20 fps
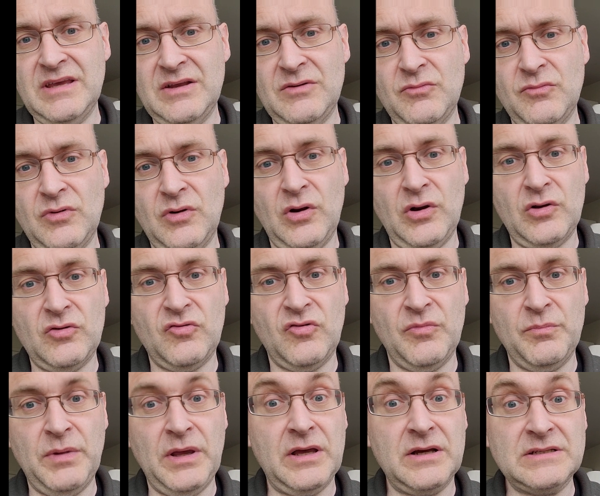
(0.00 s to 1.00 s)
it works
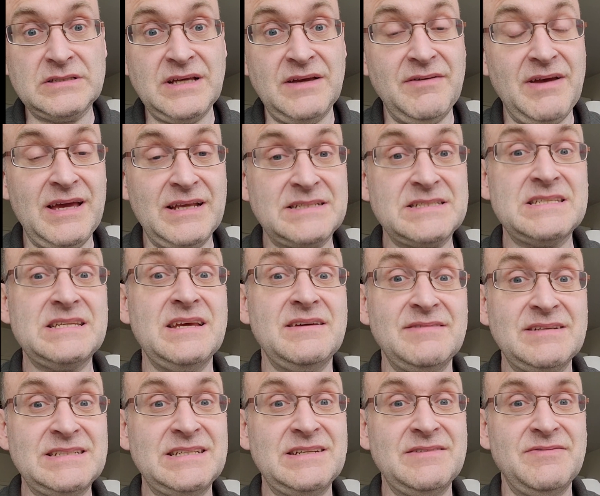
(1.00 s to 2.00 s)
because I've had
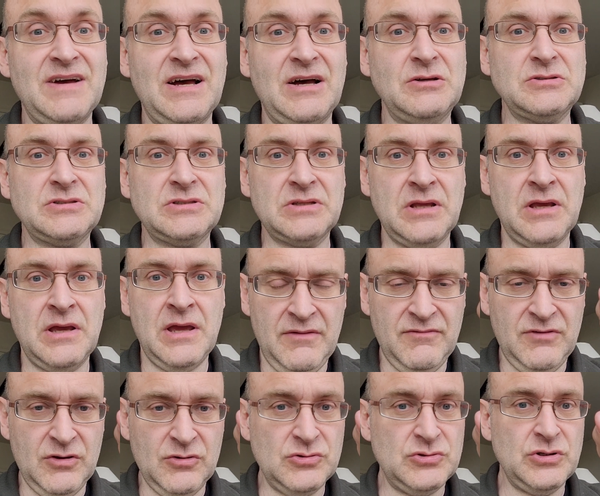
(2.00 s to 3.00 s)
70,000
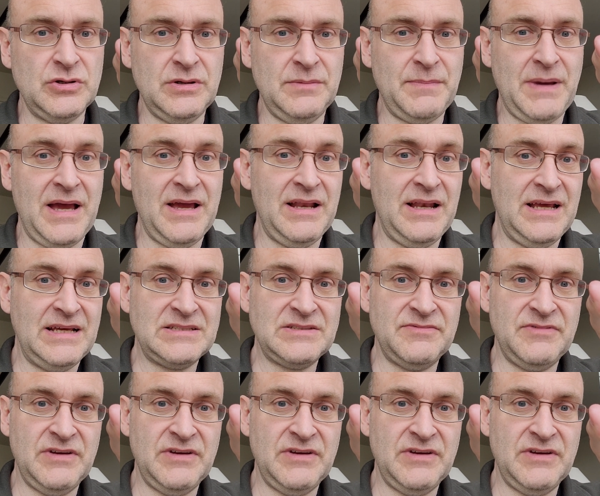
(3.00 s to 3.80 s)
views on my last